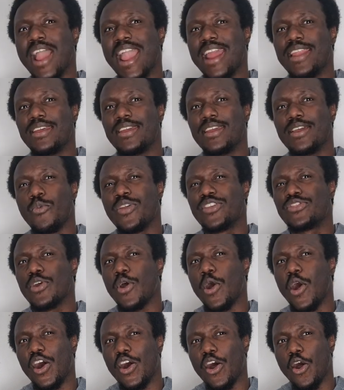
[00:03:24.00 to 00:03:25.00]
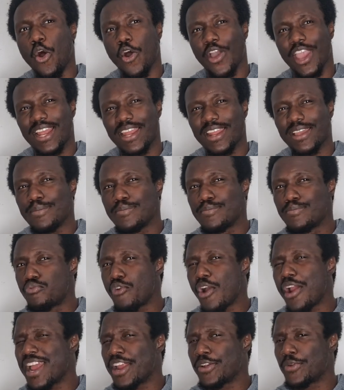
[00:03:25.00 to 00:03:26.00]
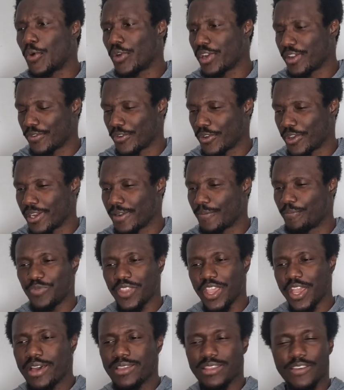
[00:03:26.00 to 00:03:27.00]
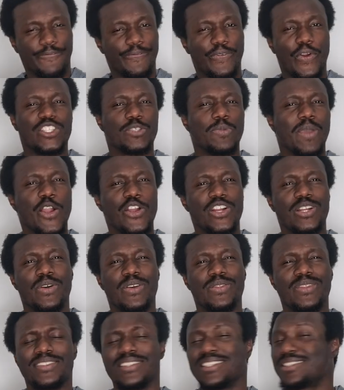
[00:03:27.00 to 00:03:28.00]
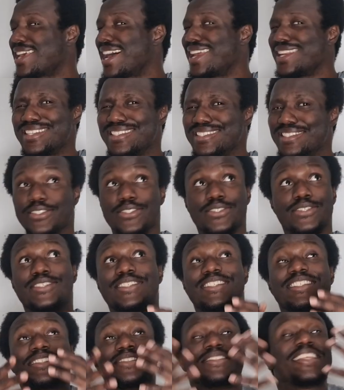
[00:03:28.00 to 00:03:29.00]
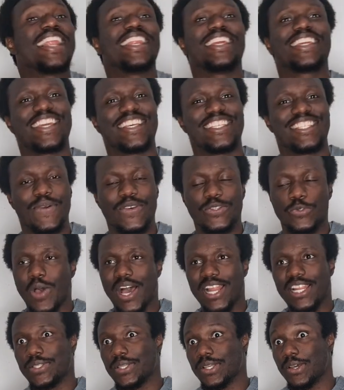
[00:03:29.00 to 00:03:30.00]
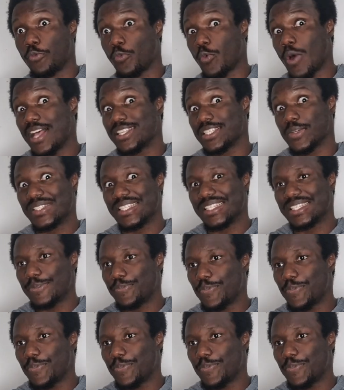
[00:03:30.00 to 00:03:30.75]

bread with oil, bread and olive oil. The first time I heard about this Italian delicacy was whilst I was in